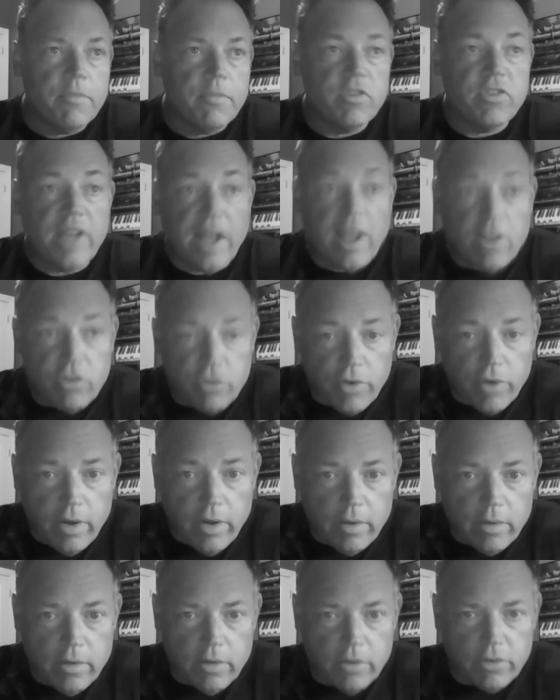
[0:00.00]
South
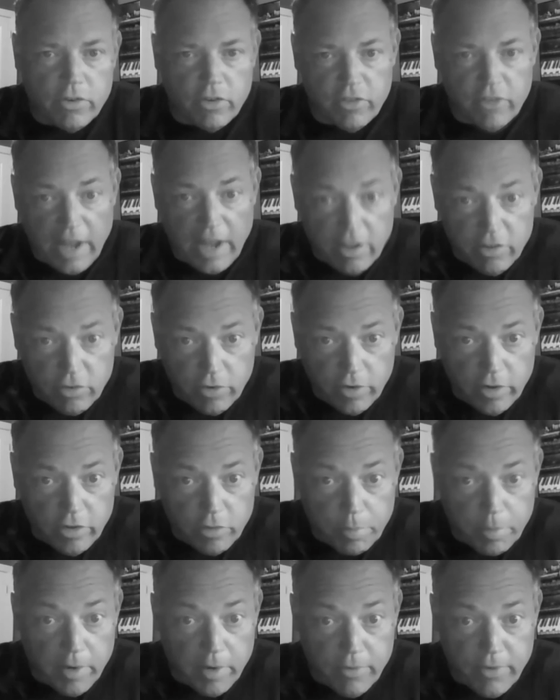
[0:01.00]
Street, there's a South Street
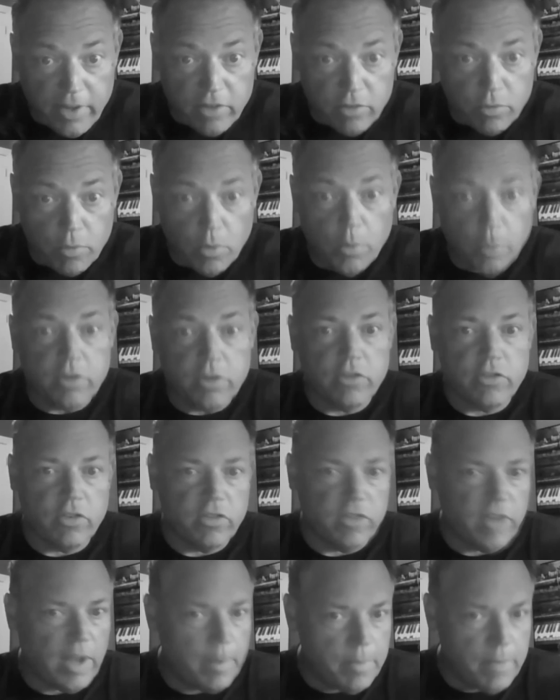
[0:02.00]
Spring Festival, which is
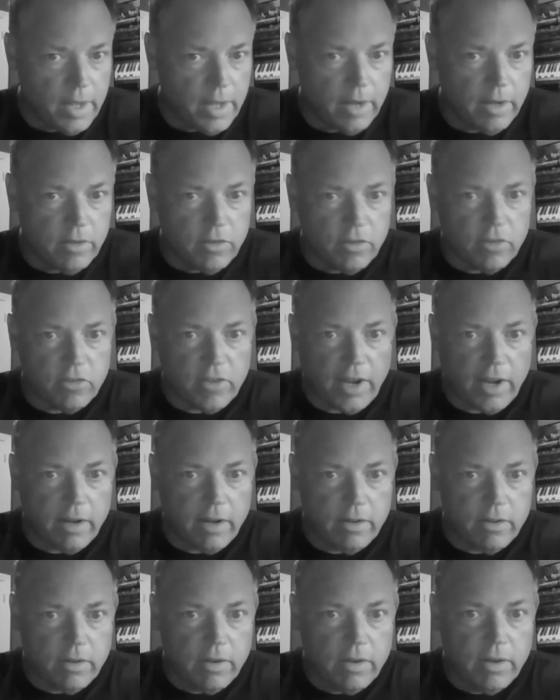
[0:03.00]
the same thing as the Second